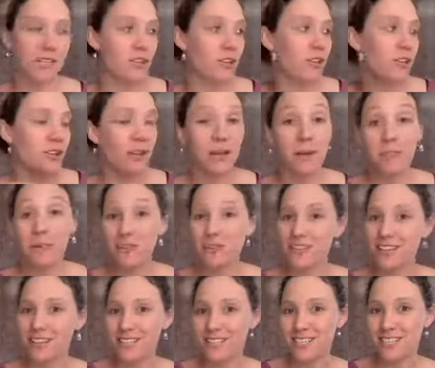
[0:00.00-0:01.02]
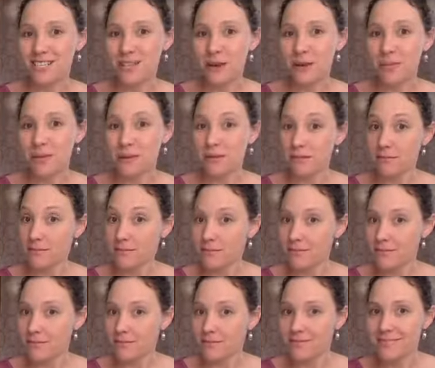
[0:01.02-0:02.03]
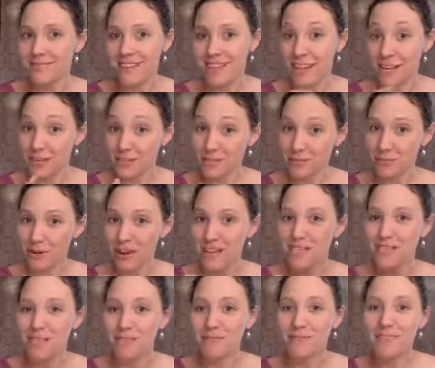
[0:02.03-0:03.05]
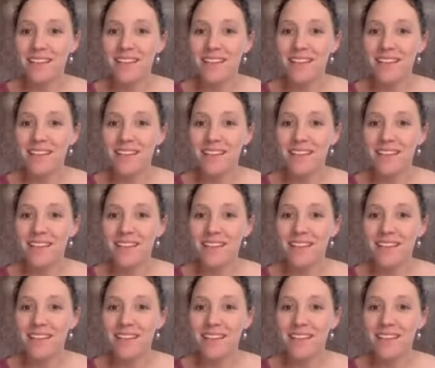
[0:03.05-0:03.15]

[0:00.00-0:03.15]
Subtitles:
You can look up your Dawn dish soap. It'll surprise you.